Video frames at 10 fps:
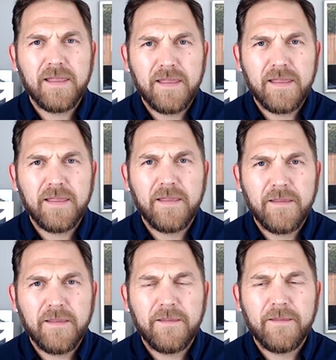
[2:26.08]

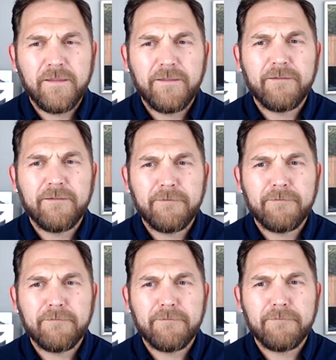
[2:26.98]

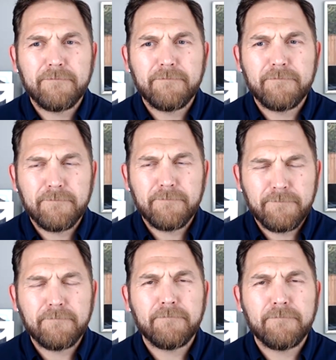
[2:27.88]

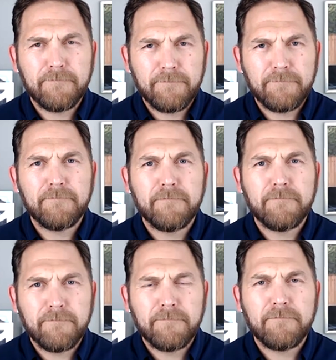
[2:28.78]

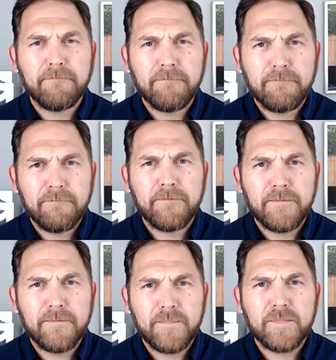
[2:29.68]

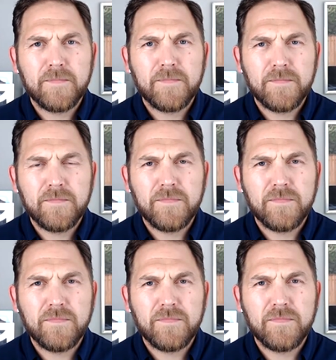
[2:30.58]

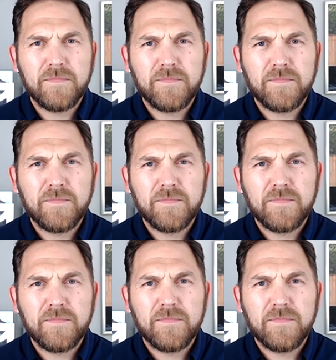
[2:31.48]

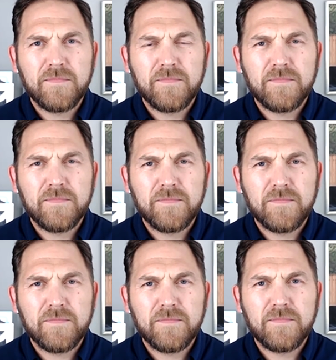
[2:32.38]

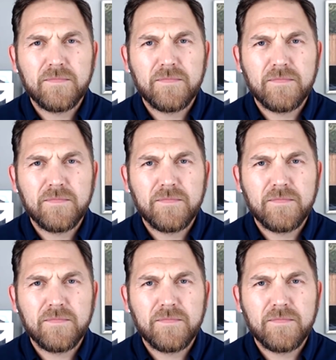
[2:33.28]
(silent)